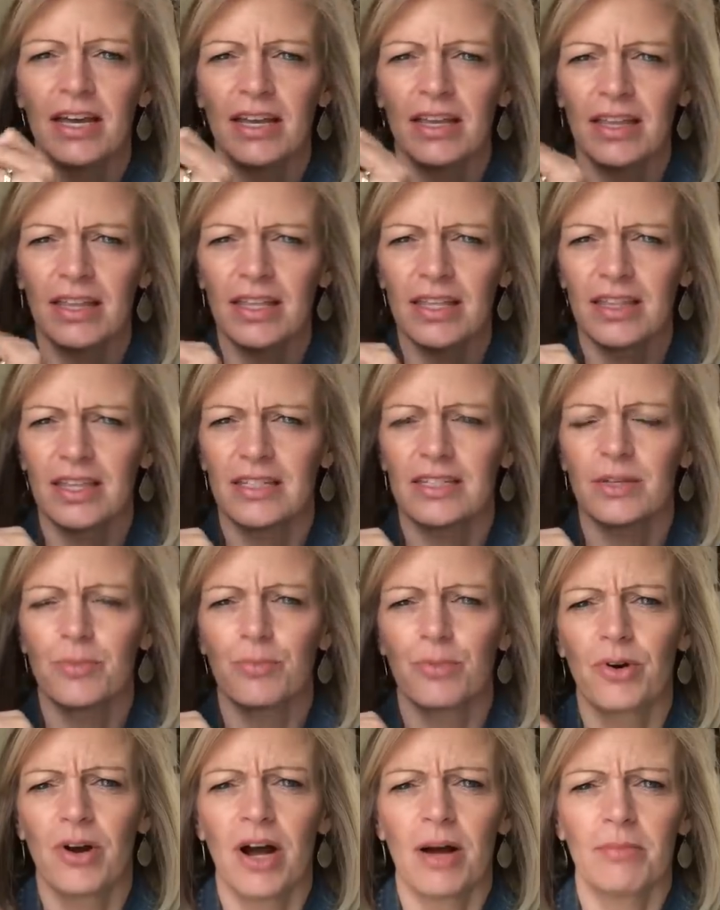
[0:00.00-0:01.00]
I think that's a
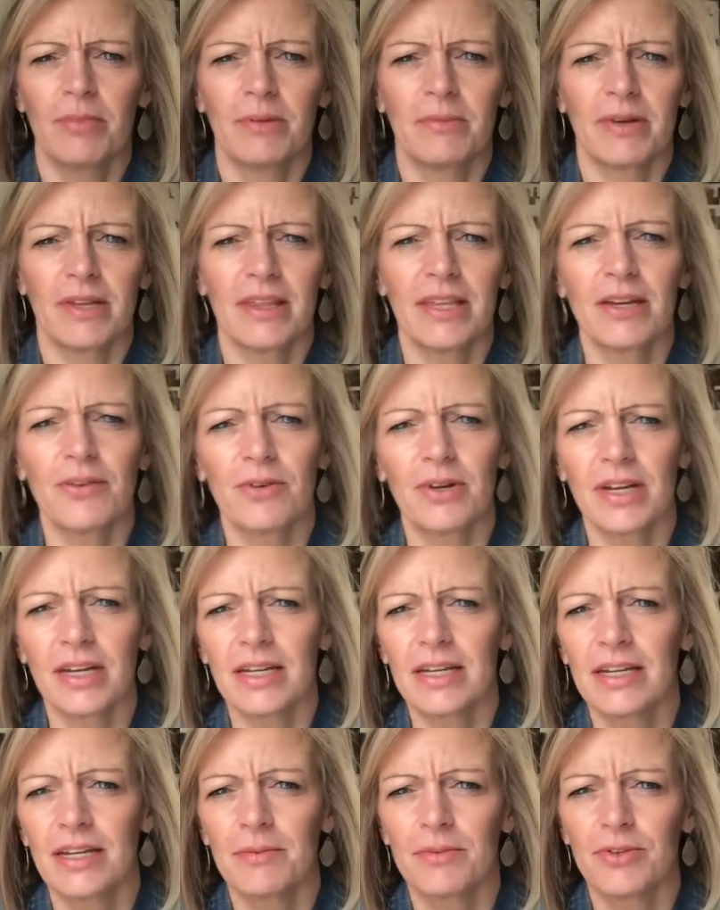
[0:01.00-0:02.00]
problem. I think what I
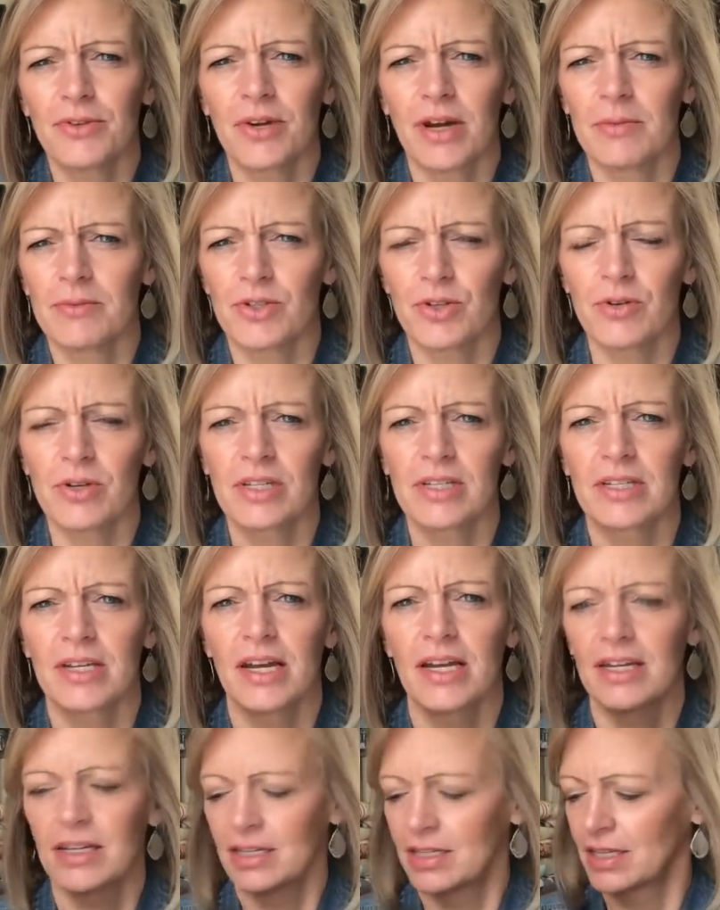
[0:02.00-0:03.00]
end up doing, I'm so
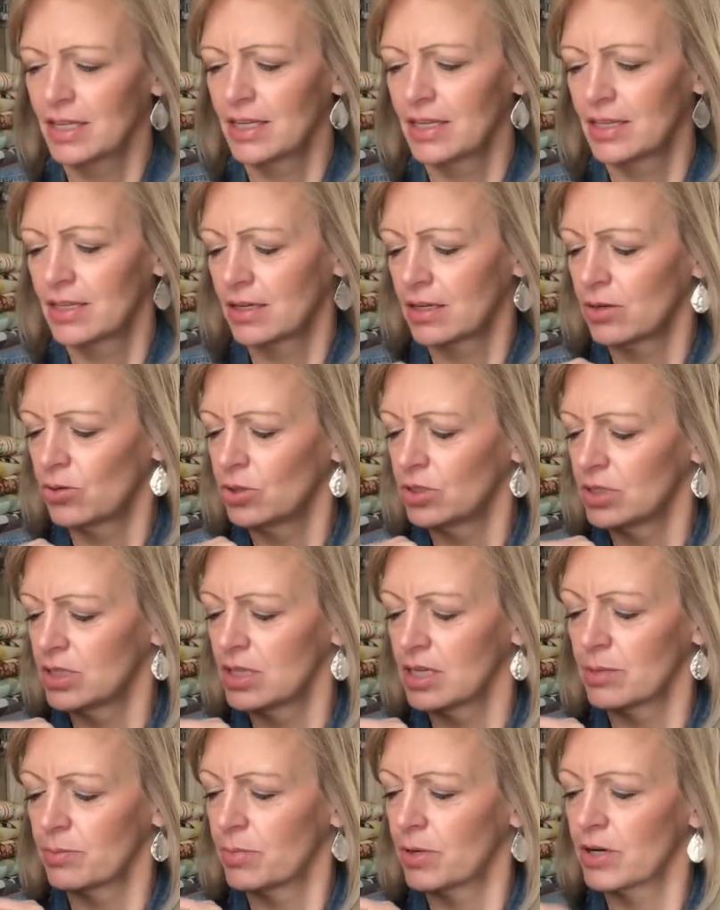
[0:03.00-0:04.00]
excited to get the
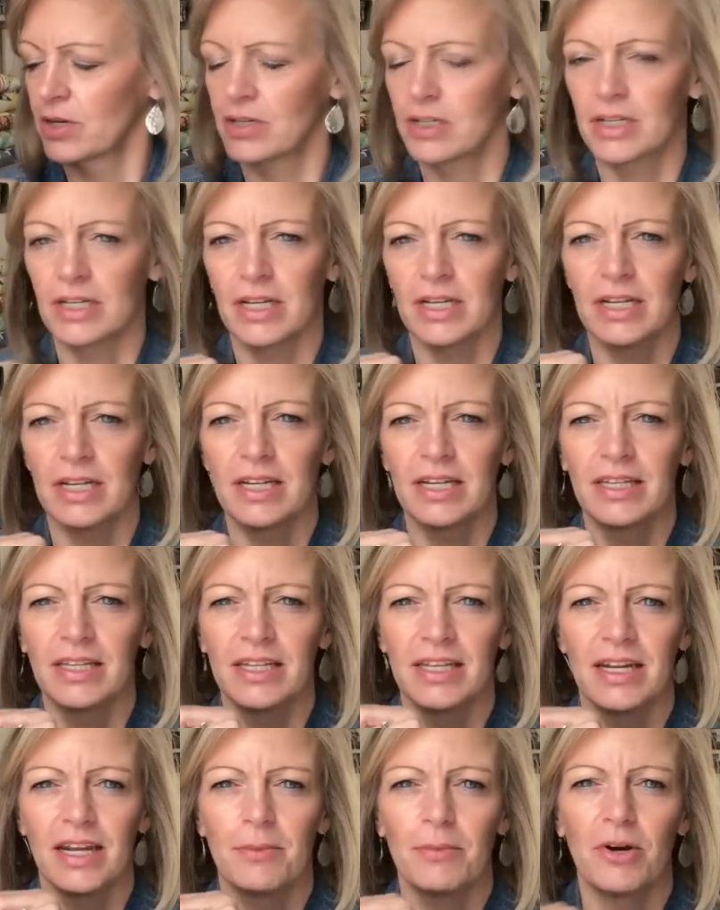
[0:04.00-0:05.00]
quilting part done and
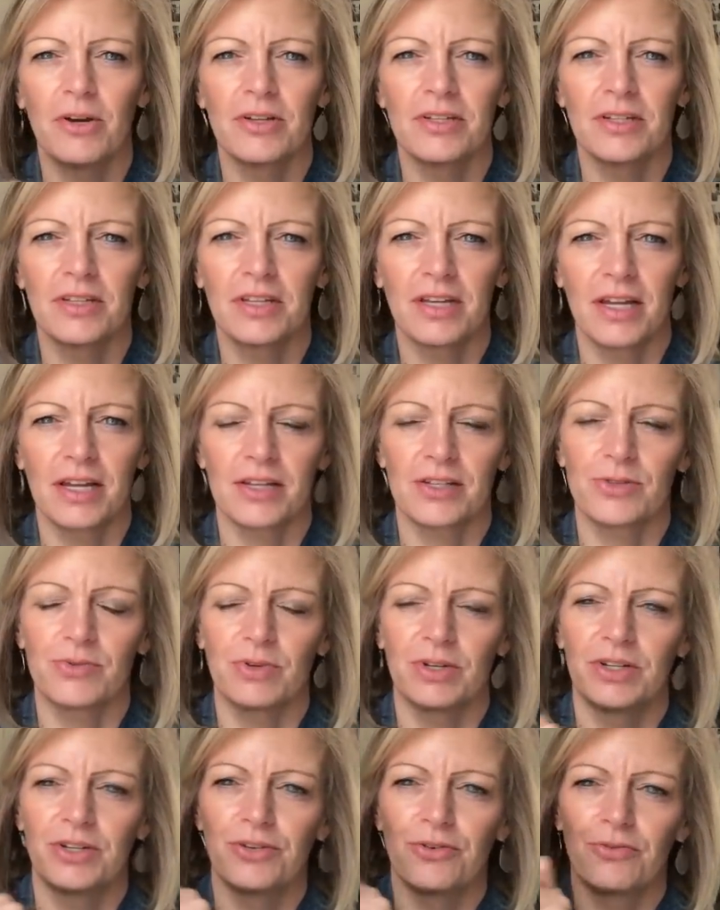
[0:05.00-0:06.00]
then I'm on to the next
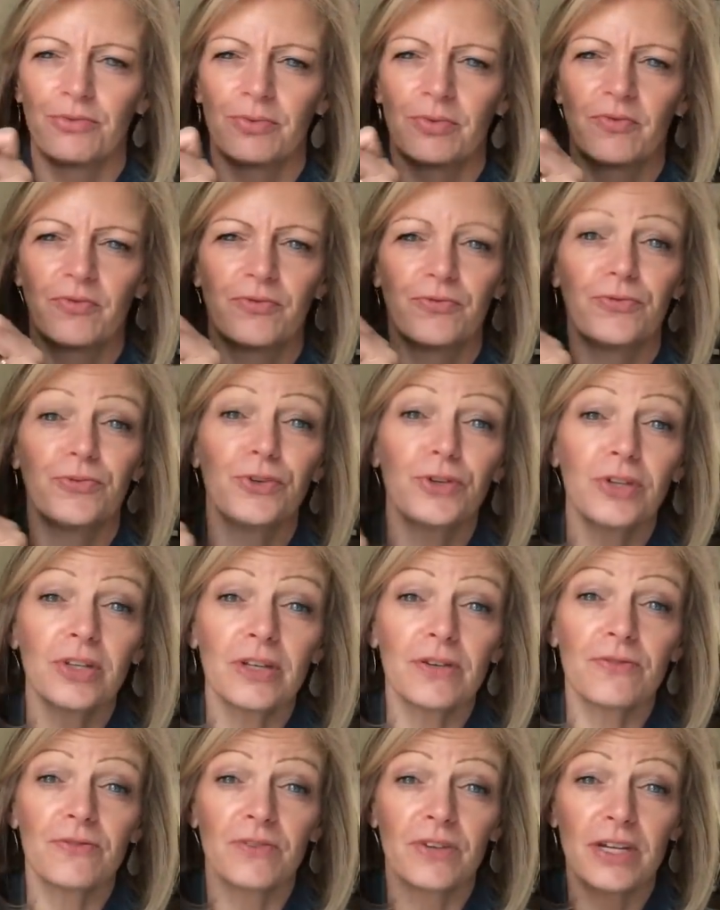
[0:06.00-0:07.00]
one and don't
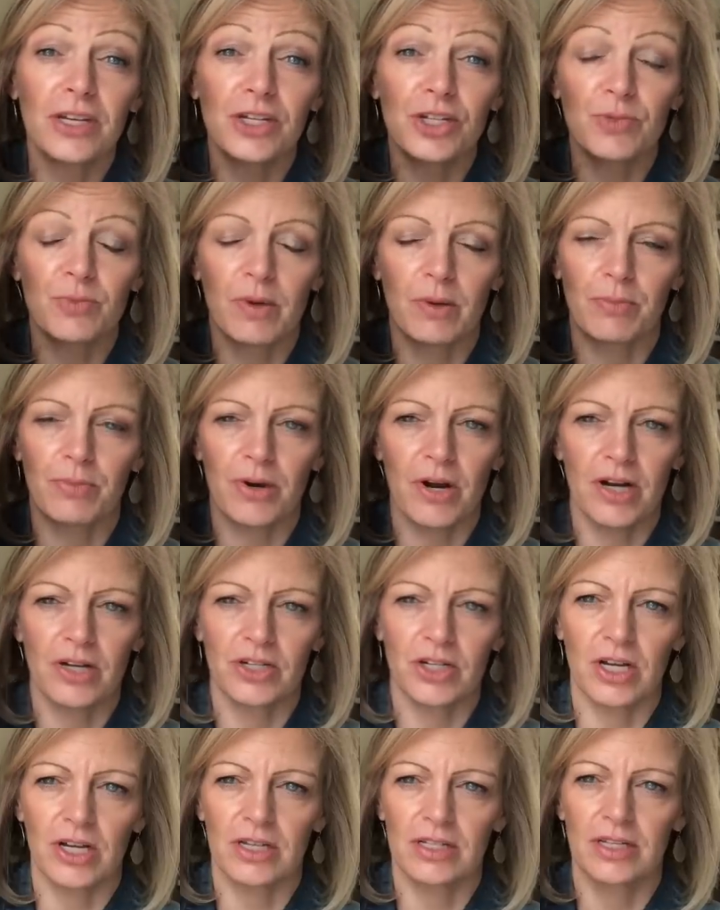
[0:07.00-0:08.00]
fully finish my
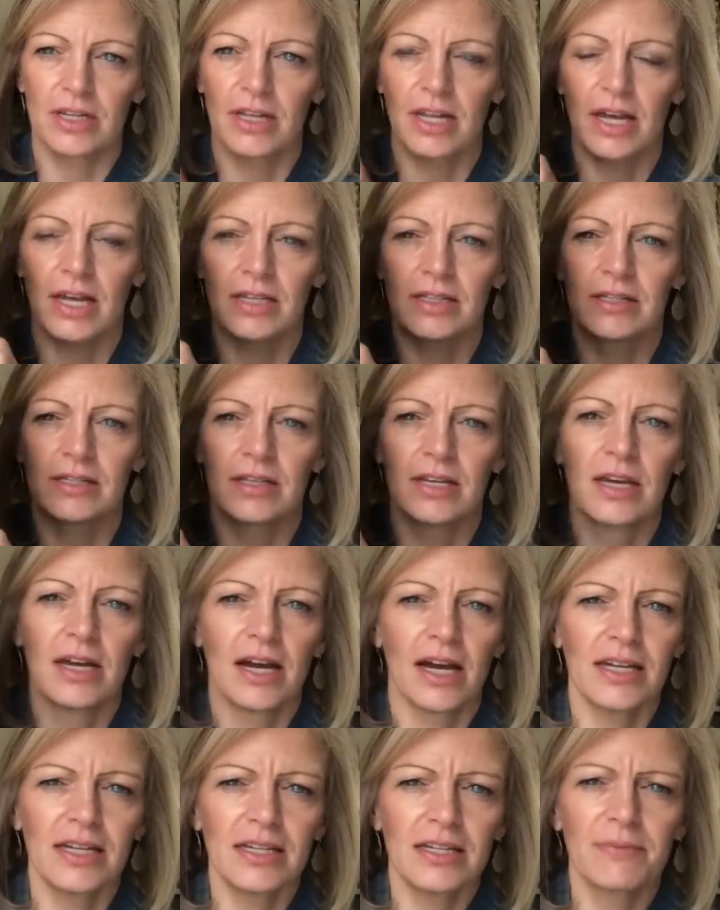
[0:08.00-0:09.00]
projects. And that's,
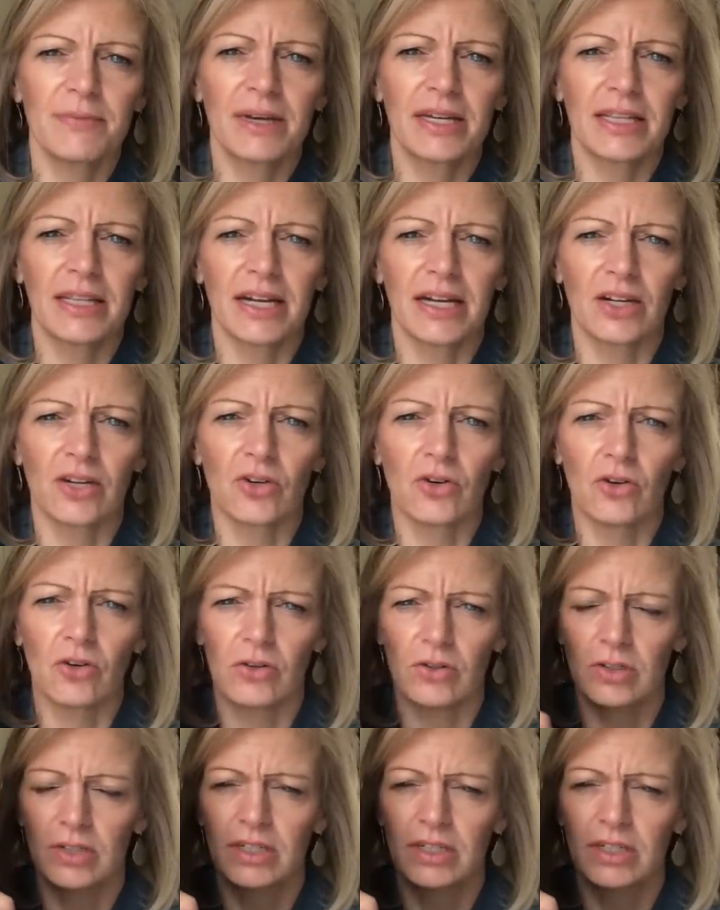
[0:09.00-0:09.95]
I need to make that a goal